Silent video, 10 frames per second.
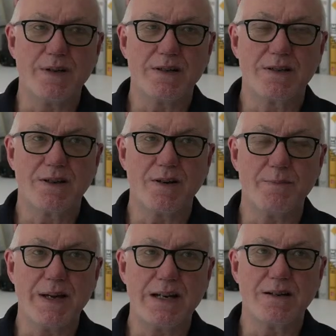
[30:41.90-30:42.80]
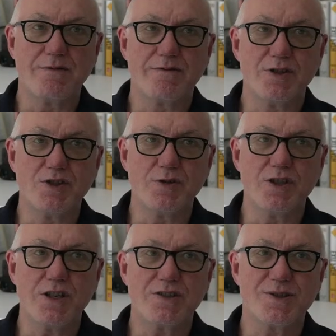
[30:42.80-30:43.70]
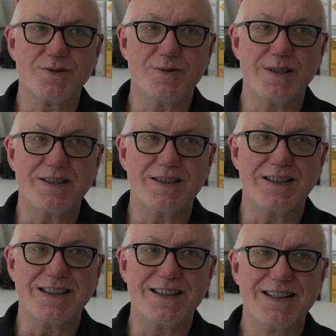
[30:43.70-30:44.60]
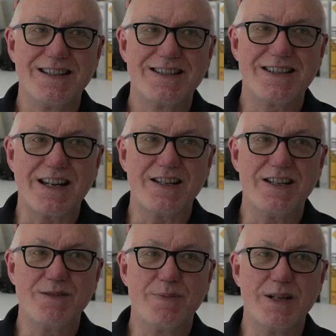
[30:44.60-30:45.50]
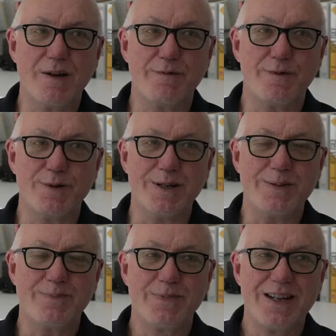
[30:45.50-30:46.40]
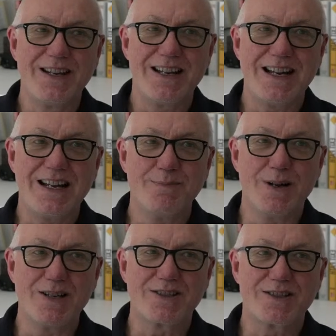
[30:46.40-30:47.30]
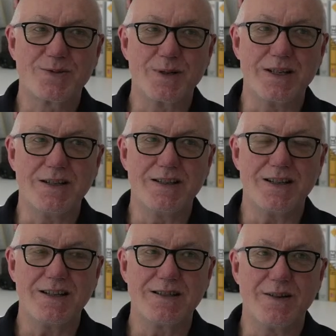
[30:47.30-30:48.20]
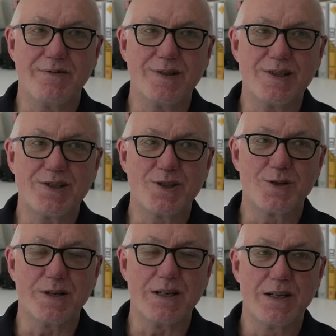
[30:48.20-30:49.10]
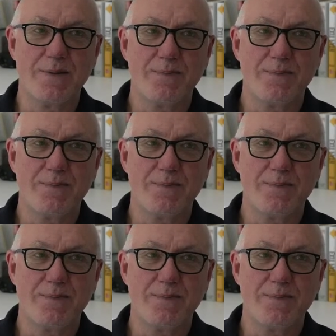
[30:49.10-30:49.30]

but got a medal for jiu-jitsu recently, said he'd be up for it. And Musk tweeted that he's up for it too. And